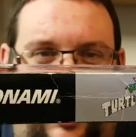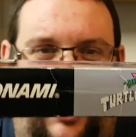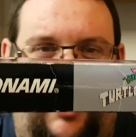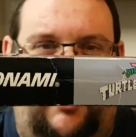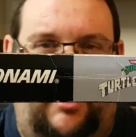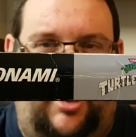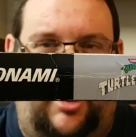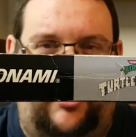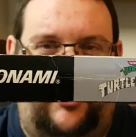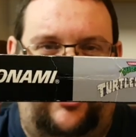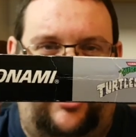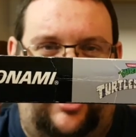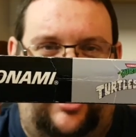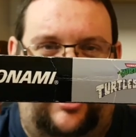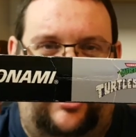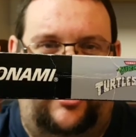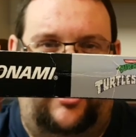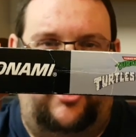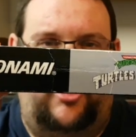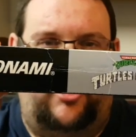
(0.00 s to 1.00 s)
are
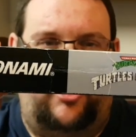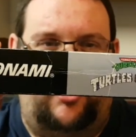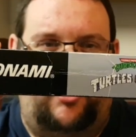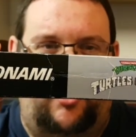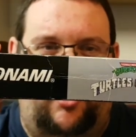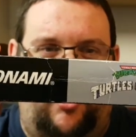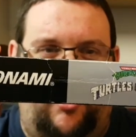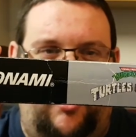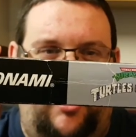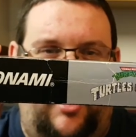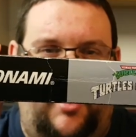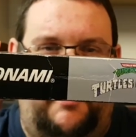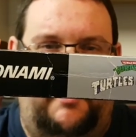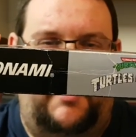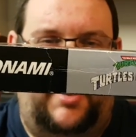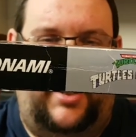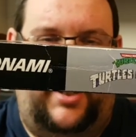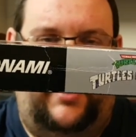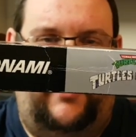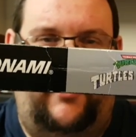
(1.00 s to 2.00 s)
asking strong
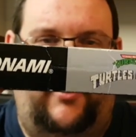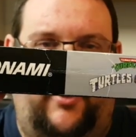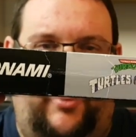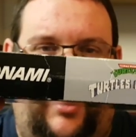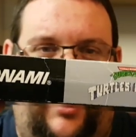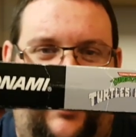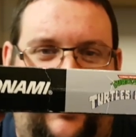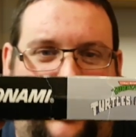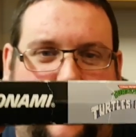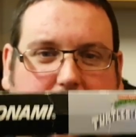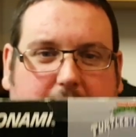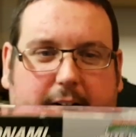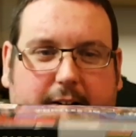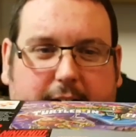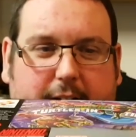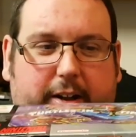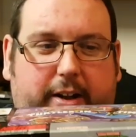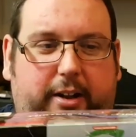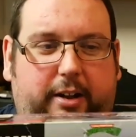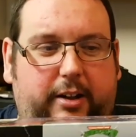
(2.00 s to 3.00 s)
money for it. And
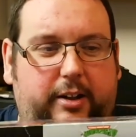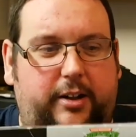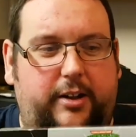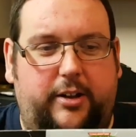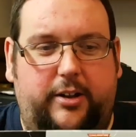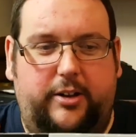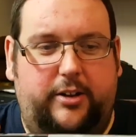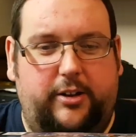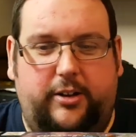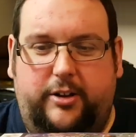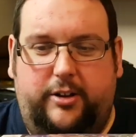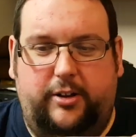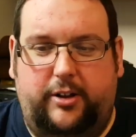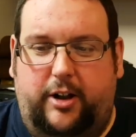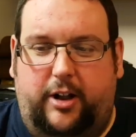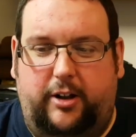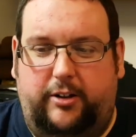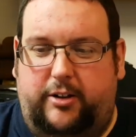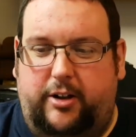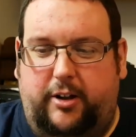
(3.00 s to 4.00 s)

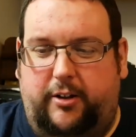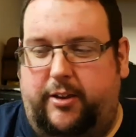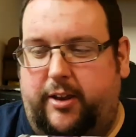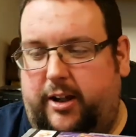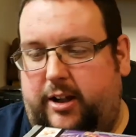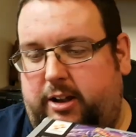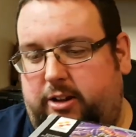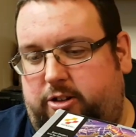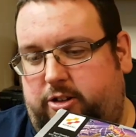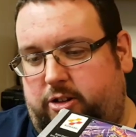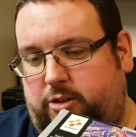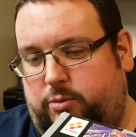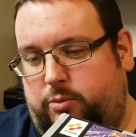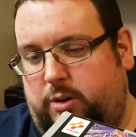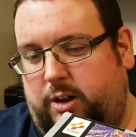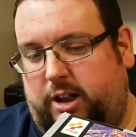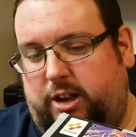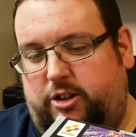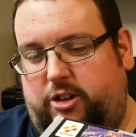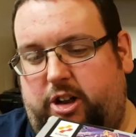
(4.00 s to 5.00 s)
I think it's just
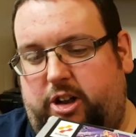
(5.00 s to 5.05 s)
really